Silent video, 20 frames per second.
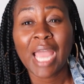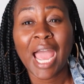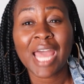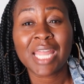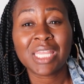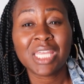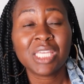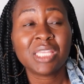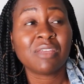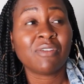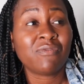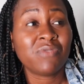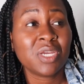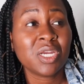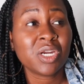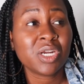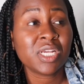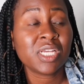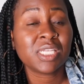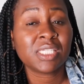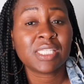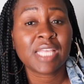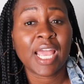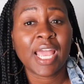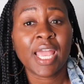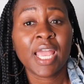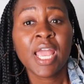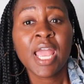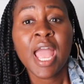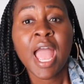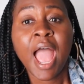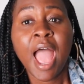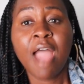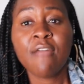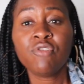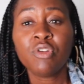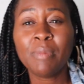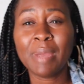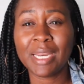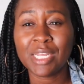I think the fear is that
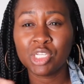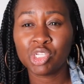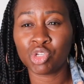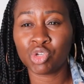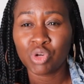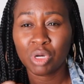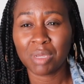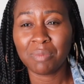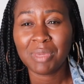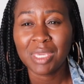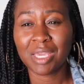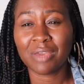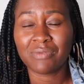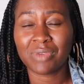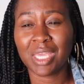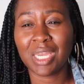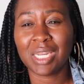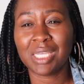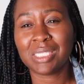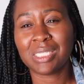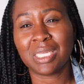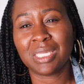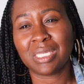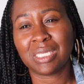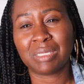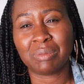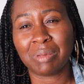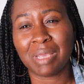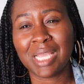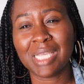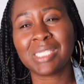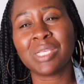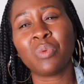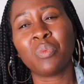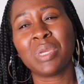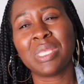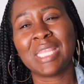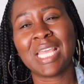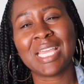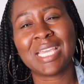everybody's dreaming of getting to this place, and
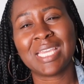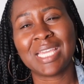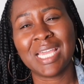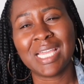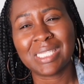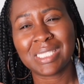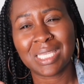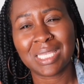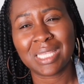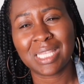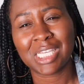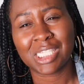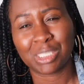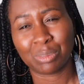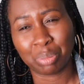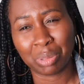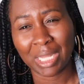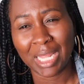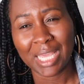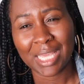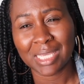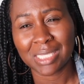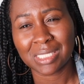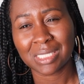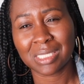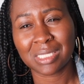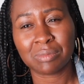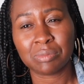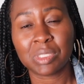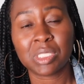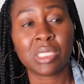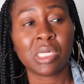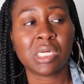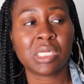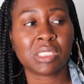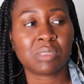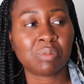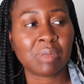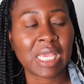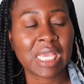when they get to this place, this
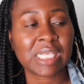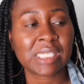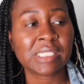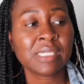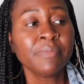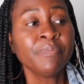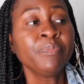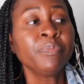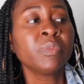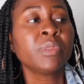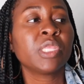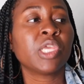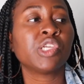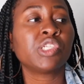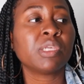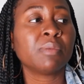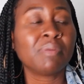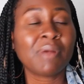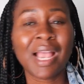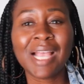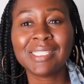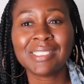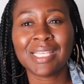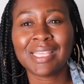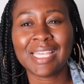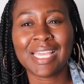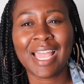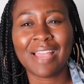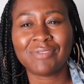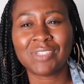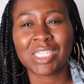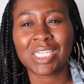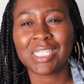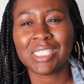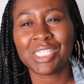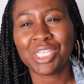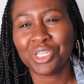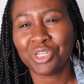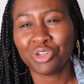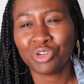mysterious place, they're surprised that they have to
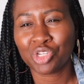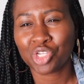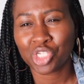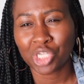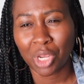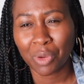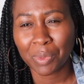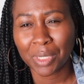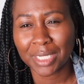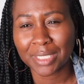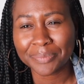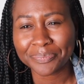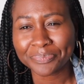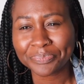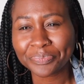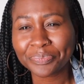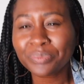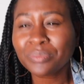continue to show up.